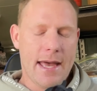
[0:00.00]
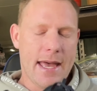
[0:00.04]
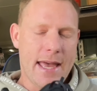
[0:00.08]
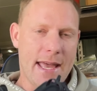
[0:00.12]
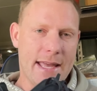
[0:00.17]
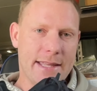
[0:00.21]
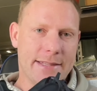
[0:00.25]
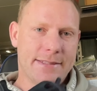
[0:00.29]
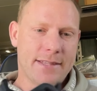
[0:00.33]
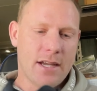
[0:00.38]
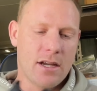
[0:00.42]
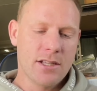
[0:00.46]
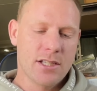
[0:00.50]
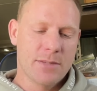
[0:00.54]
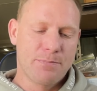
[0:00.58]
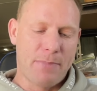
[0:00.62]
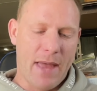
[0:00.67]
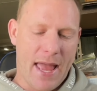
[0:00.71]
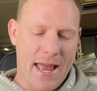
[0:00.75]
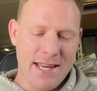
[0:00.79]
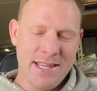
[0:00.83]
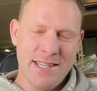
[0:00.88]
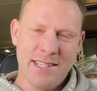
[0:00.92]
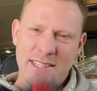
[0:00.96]
It does
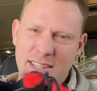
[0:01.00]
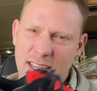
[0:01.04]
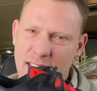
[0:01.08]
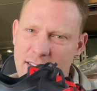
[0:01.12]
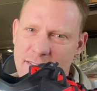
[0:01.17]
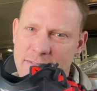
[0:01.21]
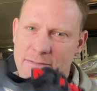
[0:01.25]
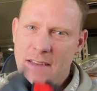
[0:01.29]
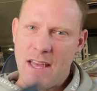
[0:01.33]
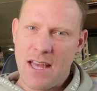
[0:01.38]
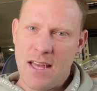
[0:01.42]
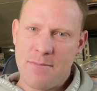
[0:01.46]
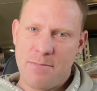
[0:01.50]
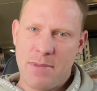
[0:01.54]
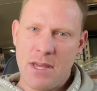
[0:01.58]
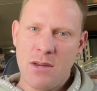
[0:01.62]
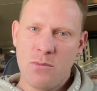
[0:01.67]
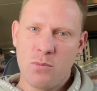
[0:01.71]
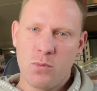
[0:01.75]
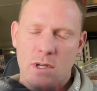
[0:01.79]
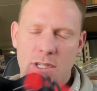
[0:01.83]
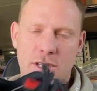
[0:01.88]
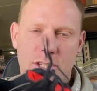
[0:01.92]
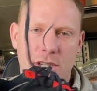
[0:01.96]
bend a fair
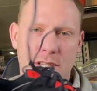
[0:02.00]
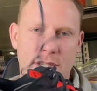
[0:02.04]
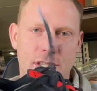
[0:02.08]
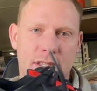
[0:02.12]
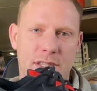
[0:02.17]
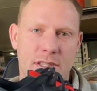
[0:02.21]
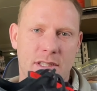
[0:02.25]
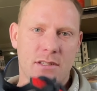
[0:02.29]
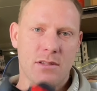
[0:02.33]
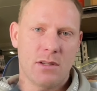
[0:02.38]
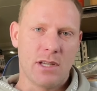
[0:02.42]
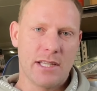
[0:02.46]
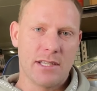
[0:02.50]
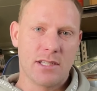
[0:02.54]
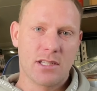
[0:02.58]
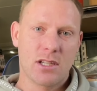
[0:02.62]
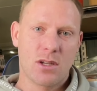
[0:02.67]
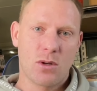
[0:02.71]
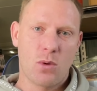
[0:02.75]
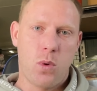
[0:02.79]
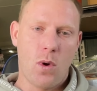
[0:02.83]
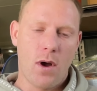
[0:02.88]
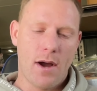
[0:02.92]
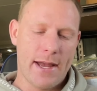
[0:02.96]
bit, which is
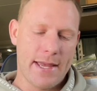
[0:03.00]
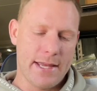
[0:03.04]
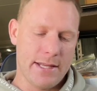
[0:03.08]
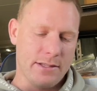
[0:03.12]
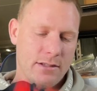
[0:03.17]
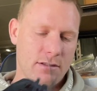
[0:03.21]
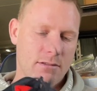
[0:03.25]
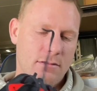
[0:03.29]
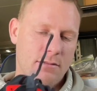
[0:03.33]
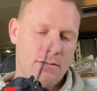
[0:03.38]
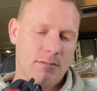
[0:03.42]
quite